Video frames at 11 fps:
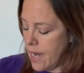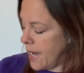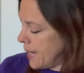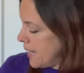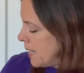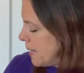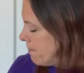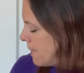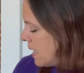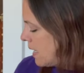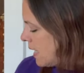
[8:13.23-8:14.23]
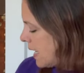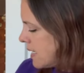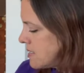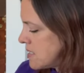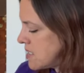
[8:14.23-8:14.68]

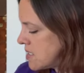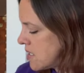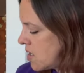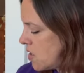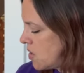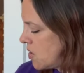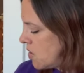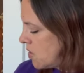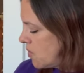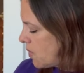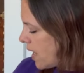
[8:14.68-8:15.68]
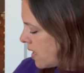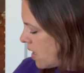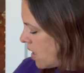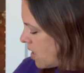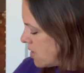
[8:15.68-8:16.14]
And so I
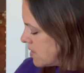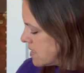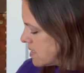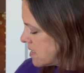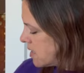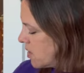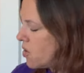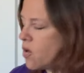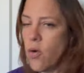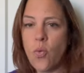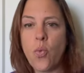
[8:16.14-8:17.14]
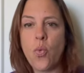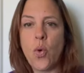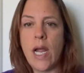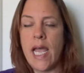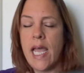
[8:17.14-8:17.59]
also
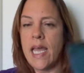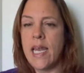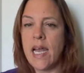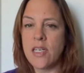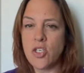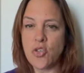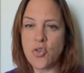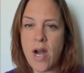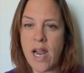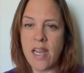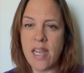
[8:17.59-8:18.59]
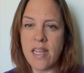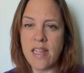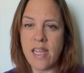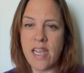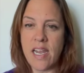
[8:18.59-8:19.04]
read
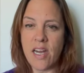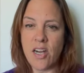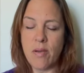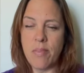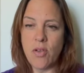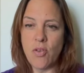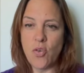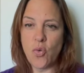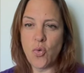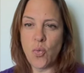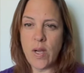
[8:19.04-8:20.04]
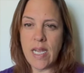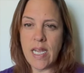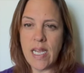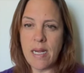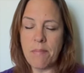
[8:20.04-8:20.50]
Tracking the Caribou
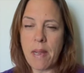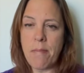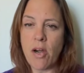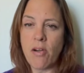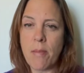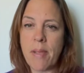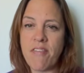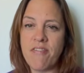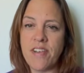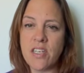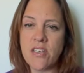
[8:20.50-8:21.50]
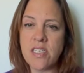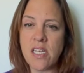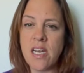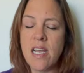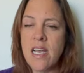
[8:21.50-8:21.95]
Queen by Margaret
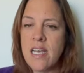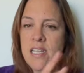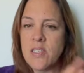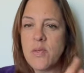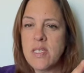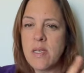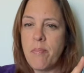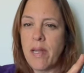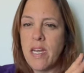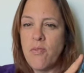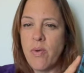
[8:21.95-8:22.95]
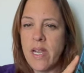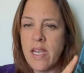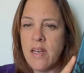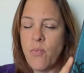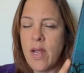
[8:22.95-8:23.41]
Macpherson. This was a buddy
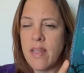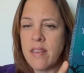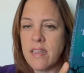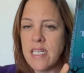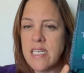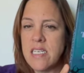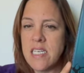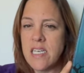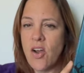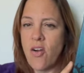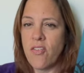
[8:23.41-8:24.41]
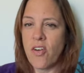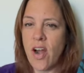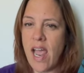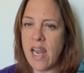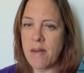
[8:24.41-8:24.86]
read with Lindy
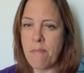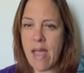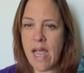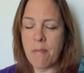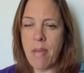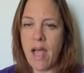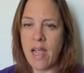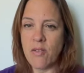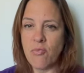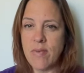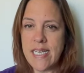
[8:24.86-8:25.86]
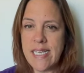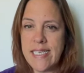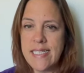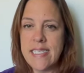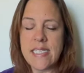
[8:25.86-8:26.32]
over at Magpie
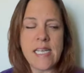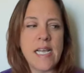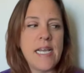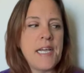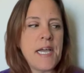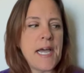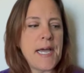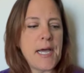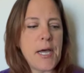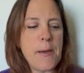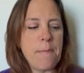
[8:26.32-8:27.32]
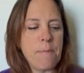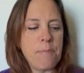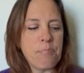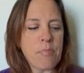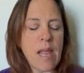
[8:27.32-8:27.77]
Reads.
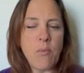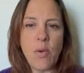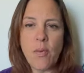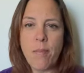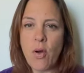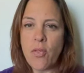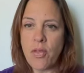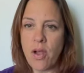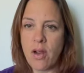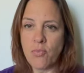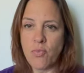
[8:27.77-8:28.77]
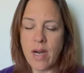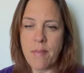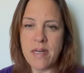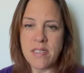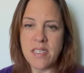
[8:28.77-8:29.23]
And we were both
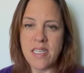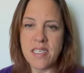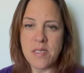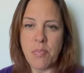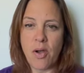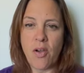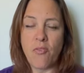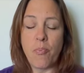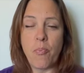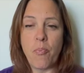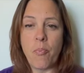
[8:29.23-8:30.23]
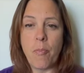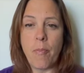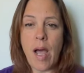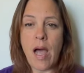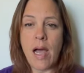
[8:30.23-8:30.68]
recommended this book
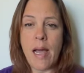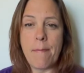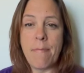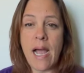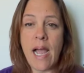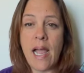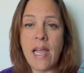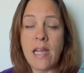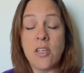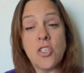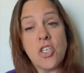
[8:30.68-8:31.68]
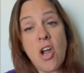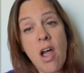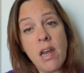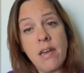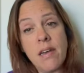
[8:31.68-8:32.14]
by
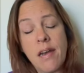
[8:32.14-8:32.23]
Sean,